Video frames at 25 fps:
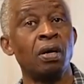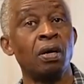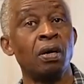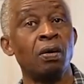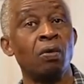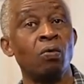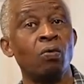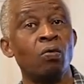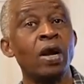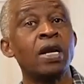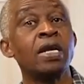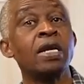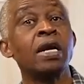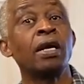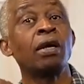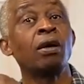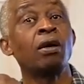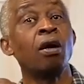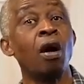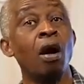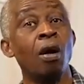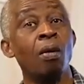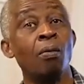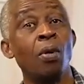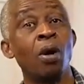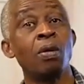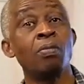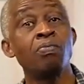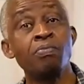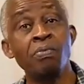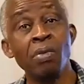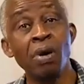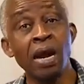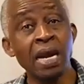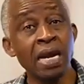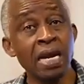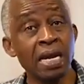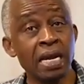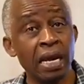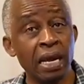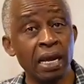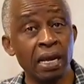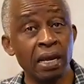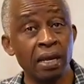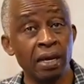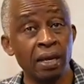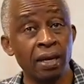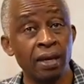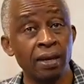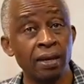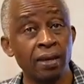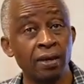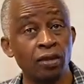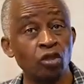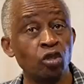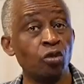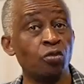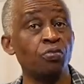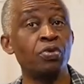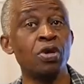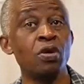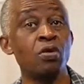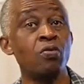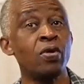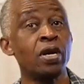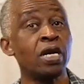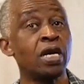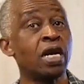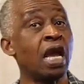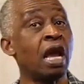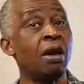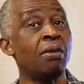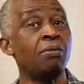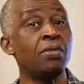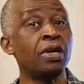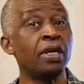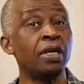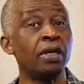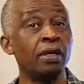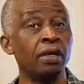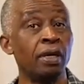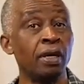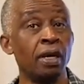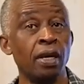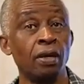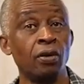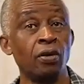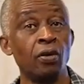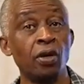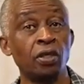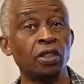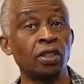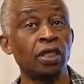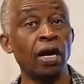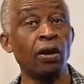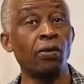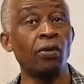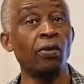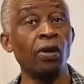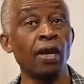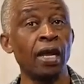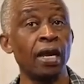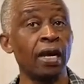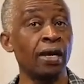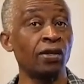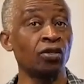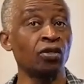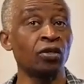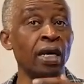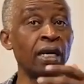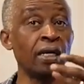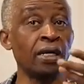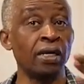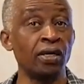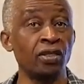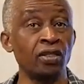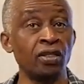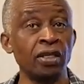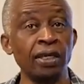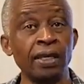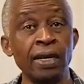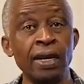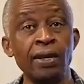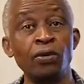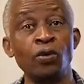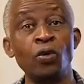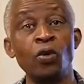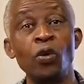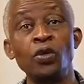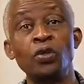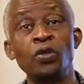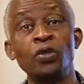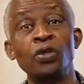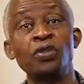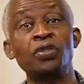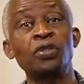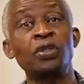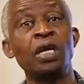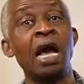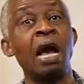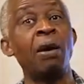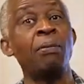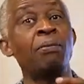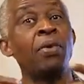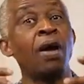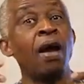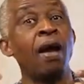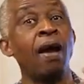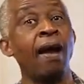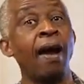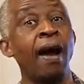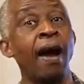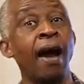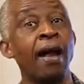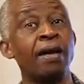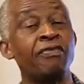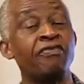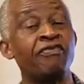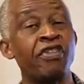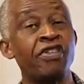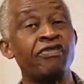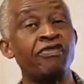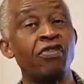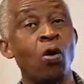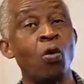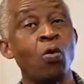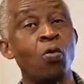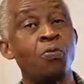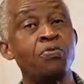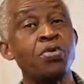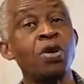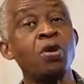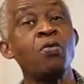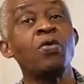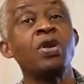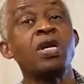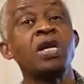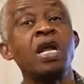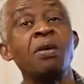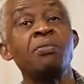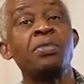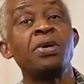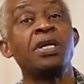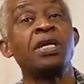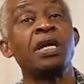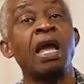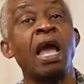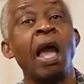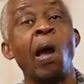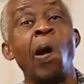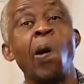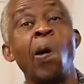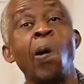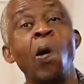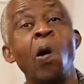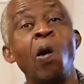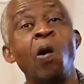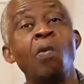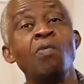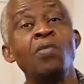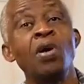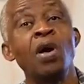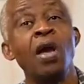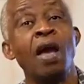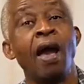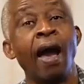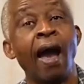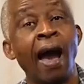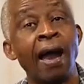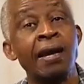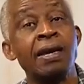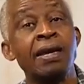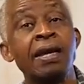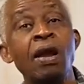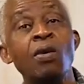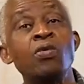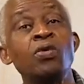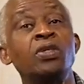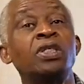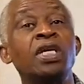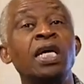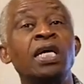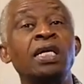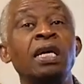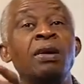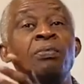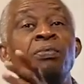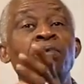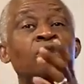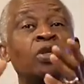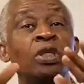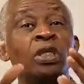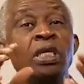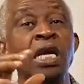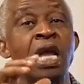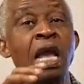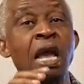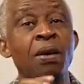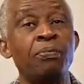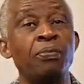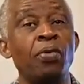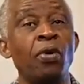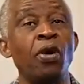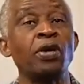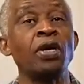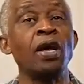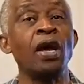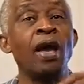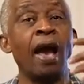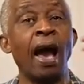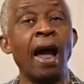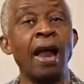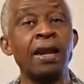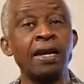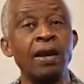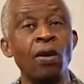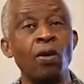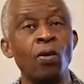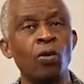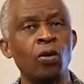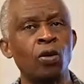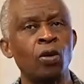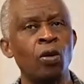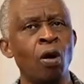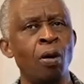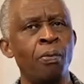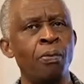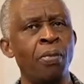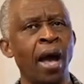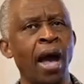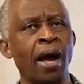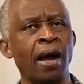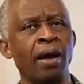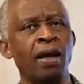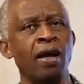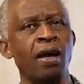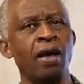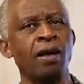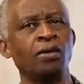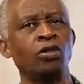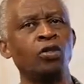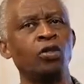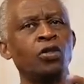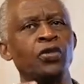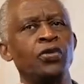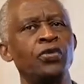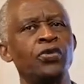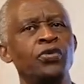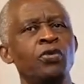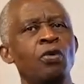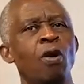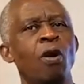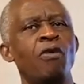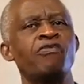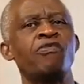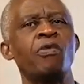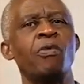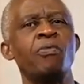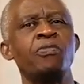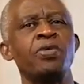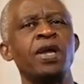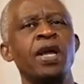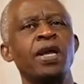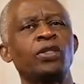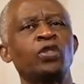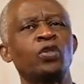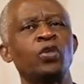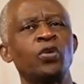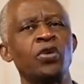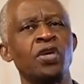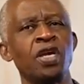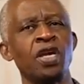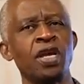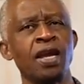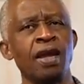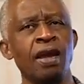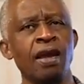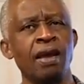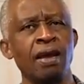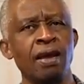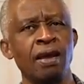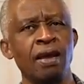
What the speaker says: when they come on Monday to be with them in North Carolina so that Destiny can go to his camp and Favor will be with them in their home, and they will take them to the airport and they will go back to New York from there to here.